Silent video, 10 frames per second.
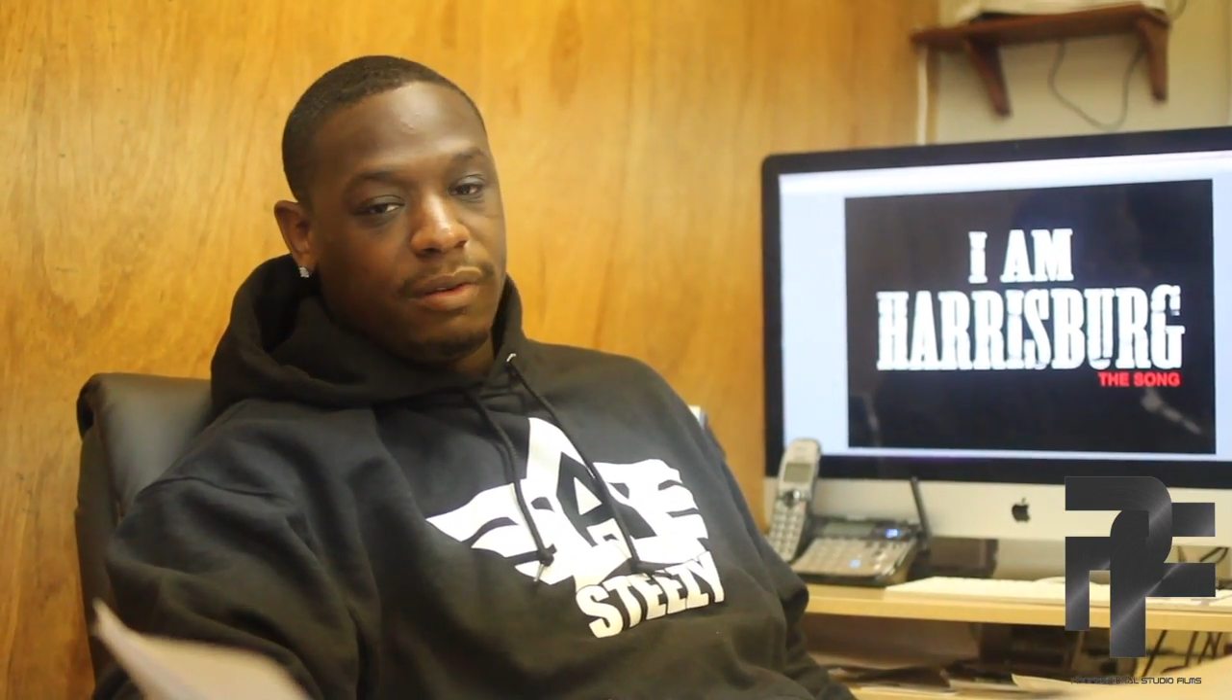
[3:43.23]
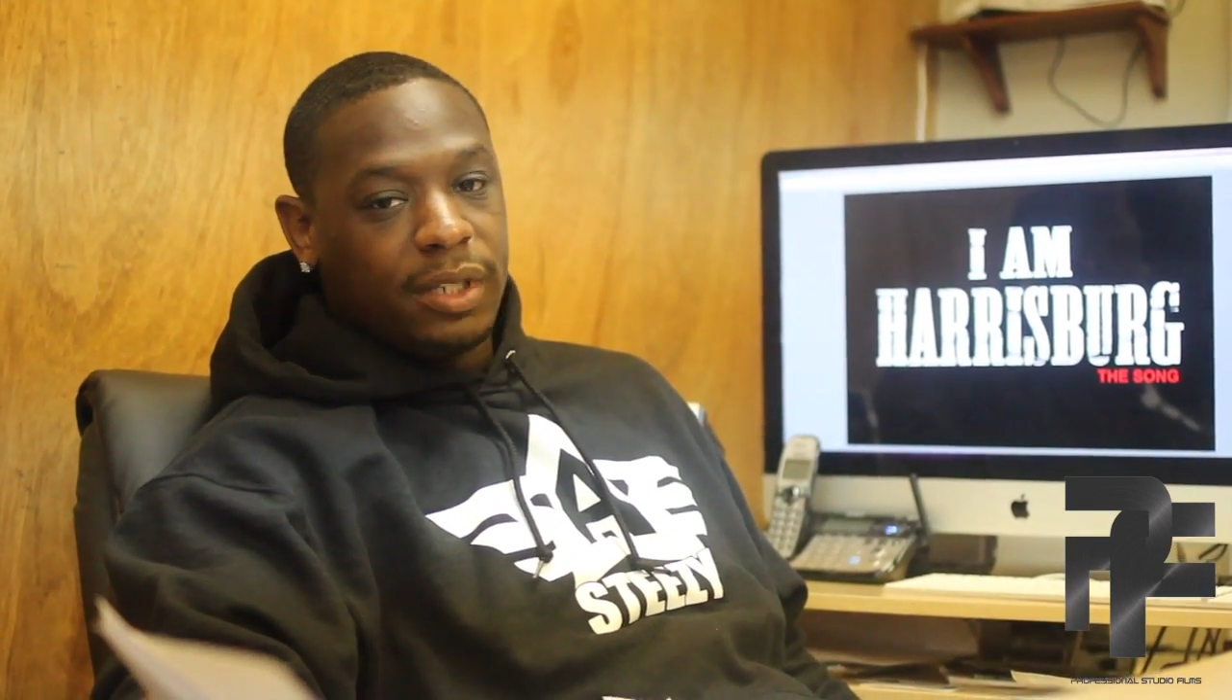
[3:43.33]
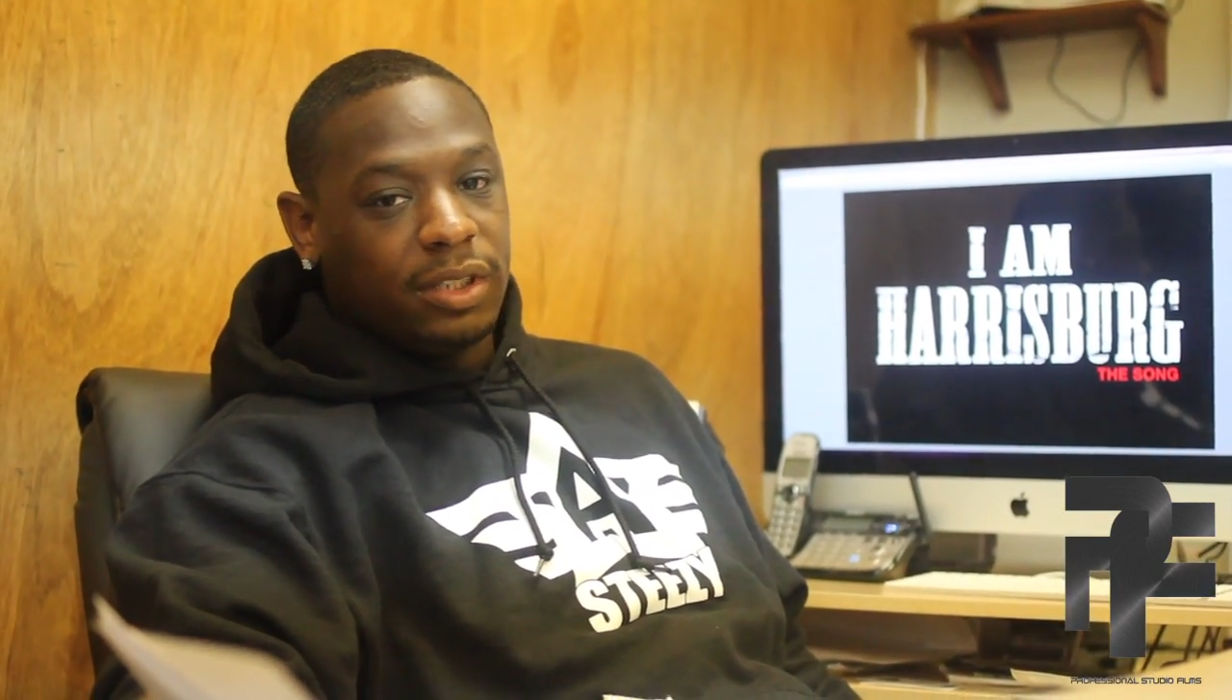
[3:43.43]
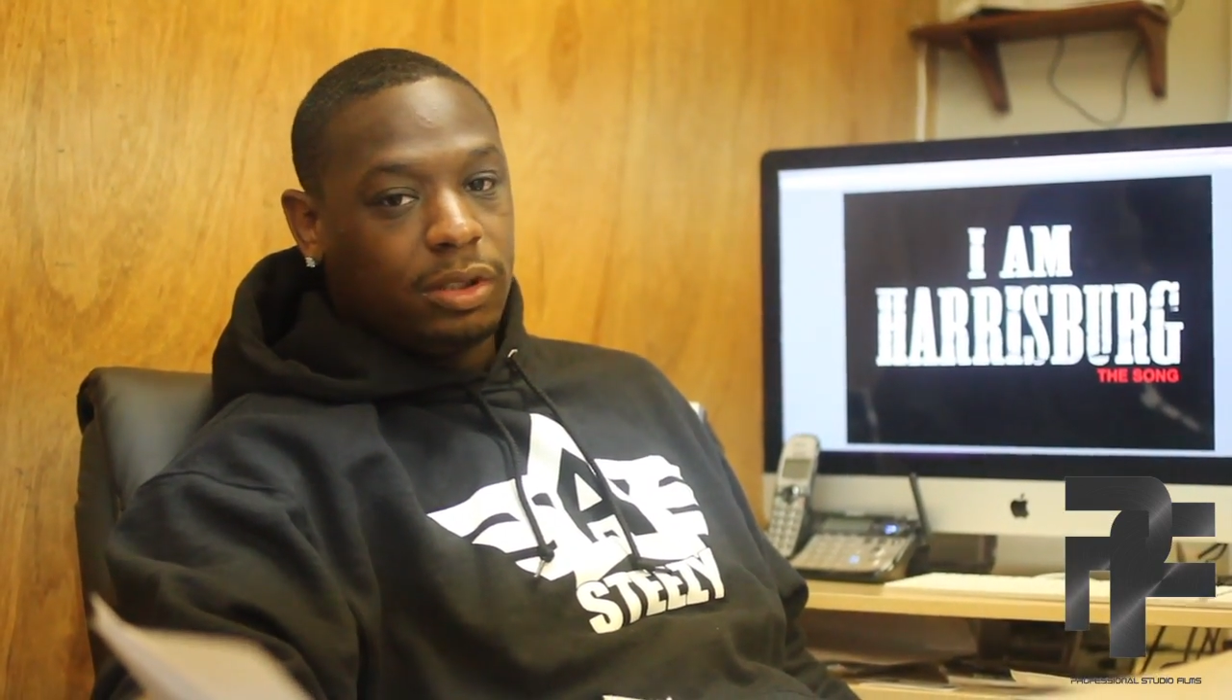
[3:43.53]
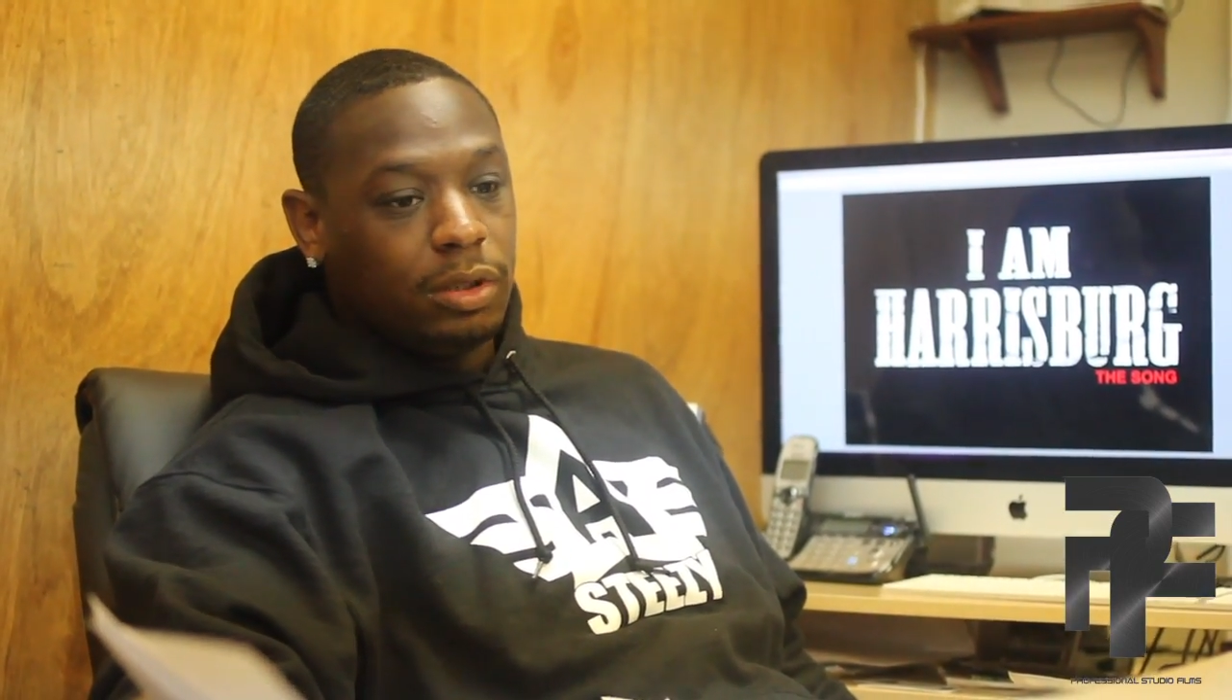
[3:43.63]
I'm
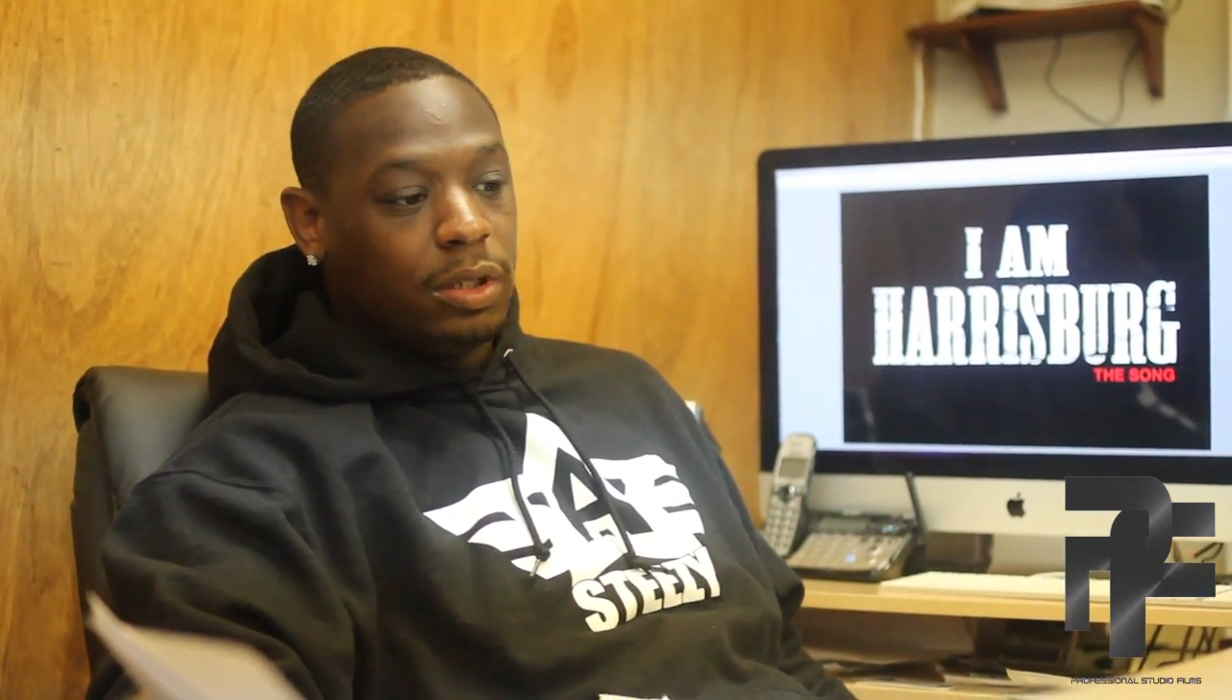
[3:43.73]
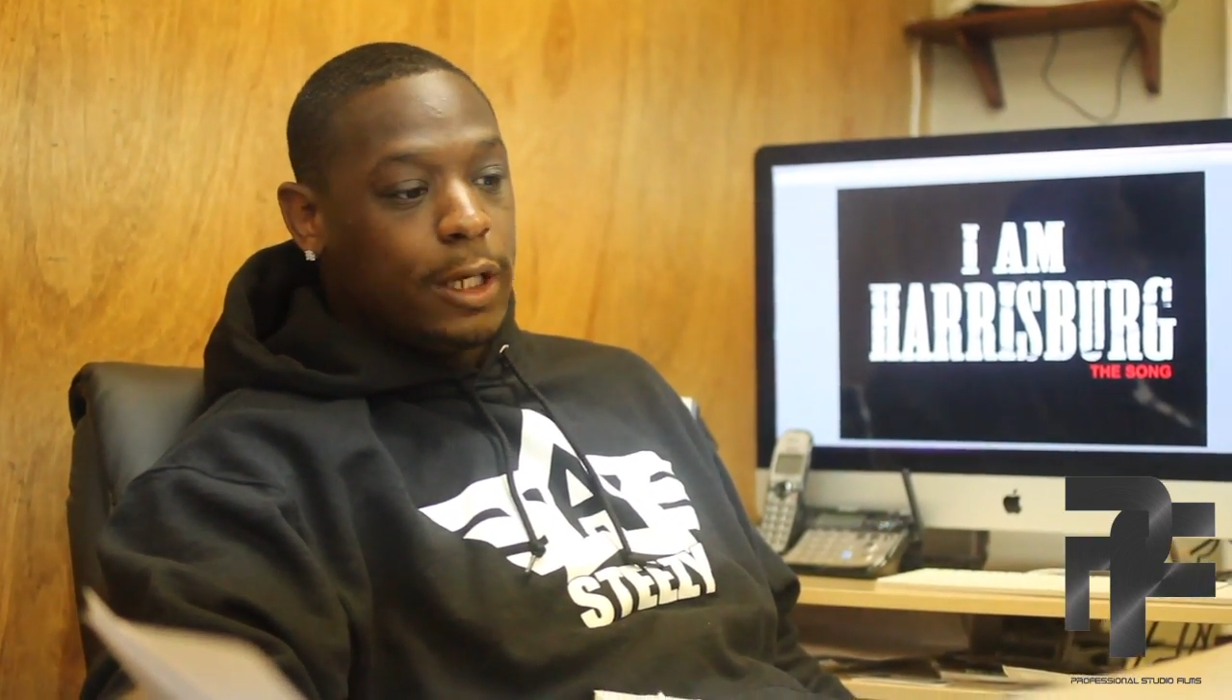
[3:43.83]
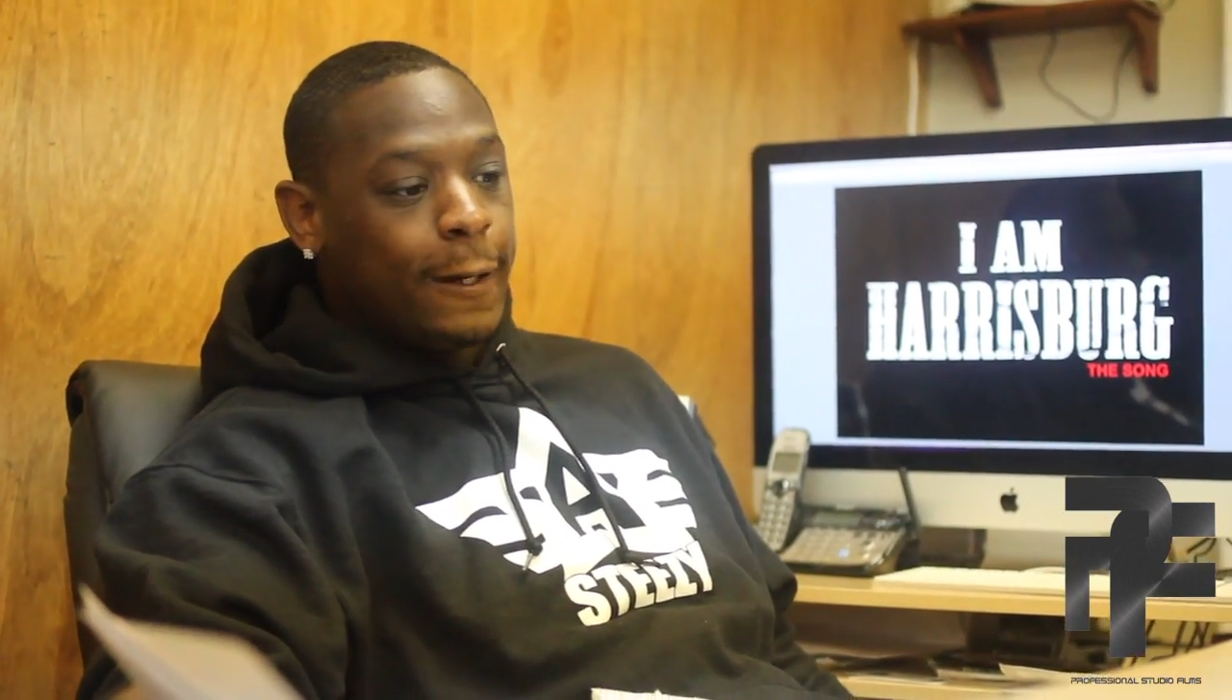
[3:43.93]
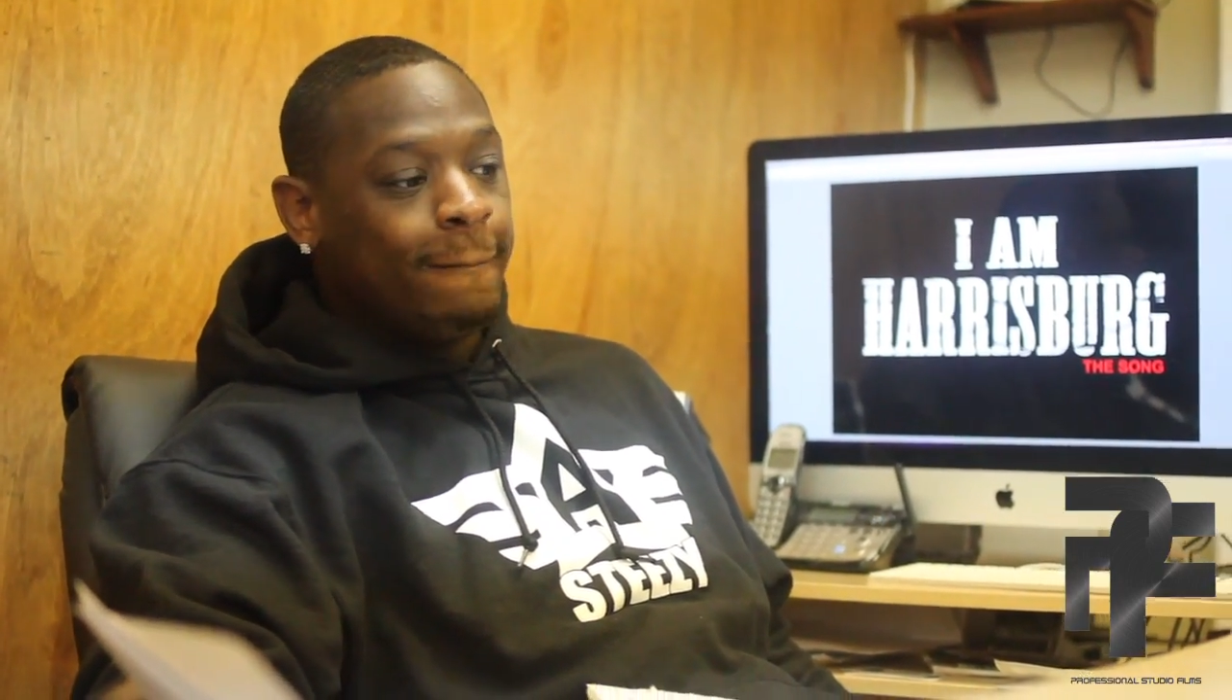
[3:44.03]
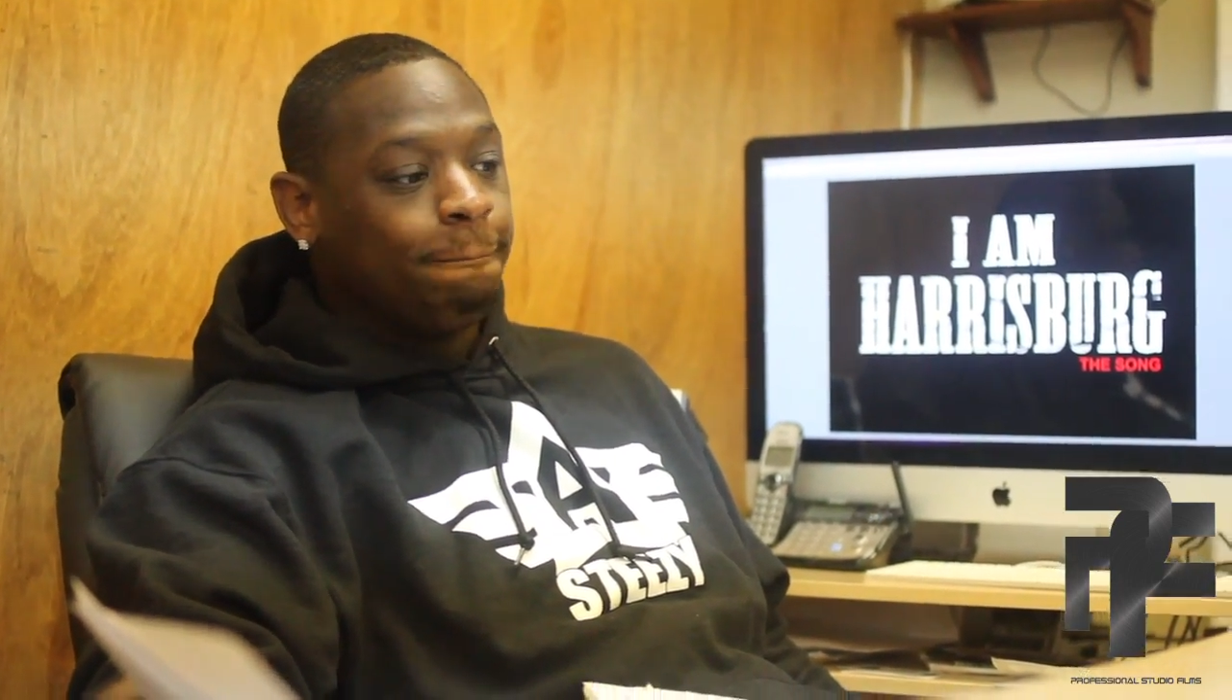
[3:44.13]
in the
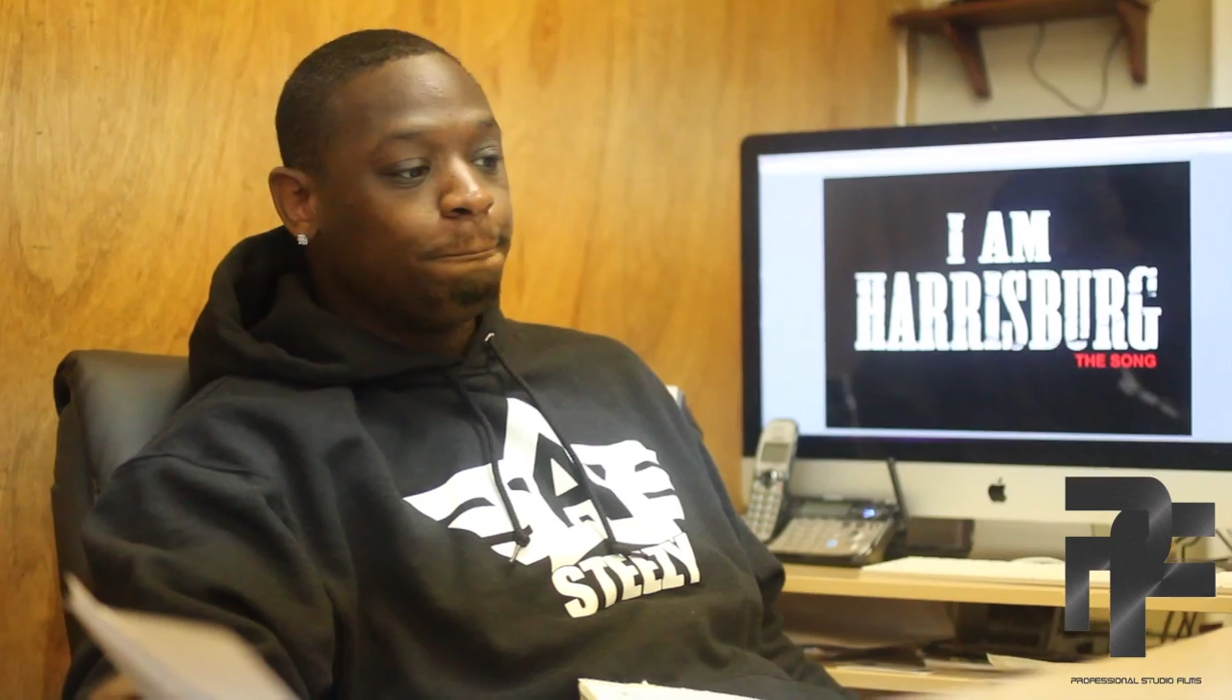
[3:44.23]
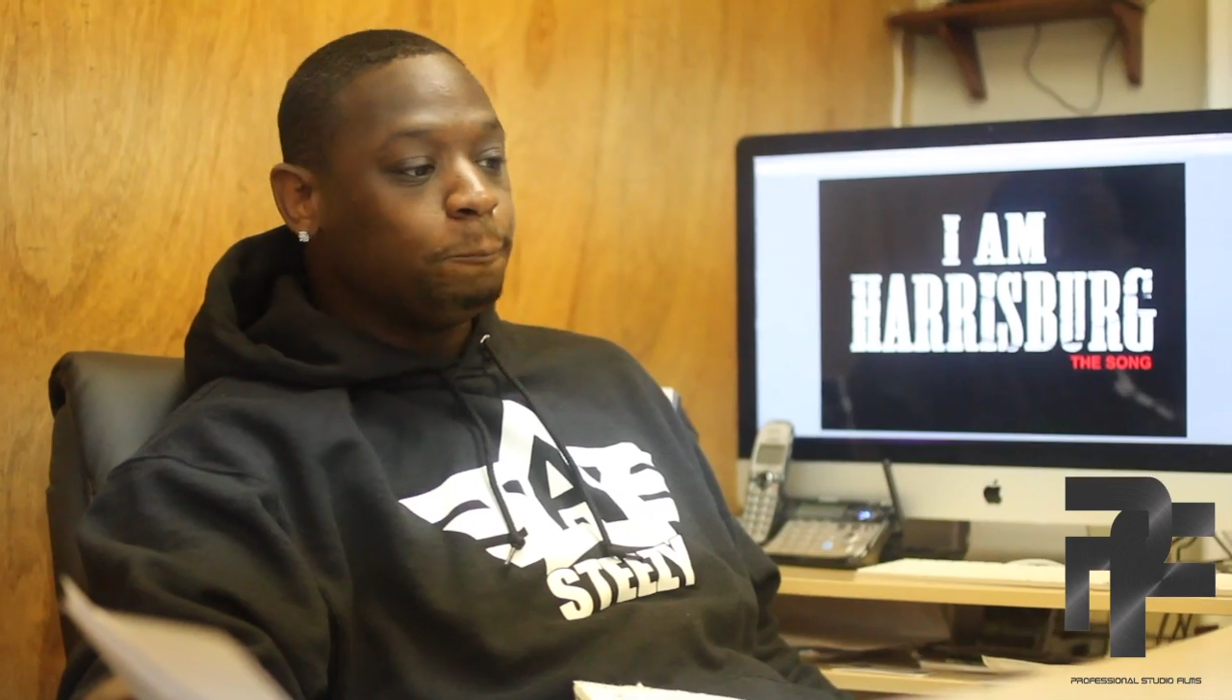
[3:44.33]
studio.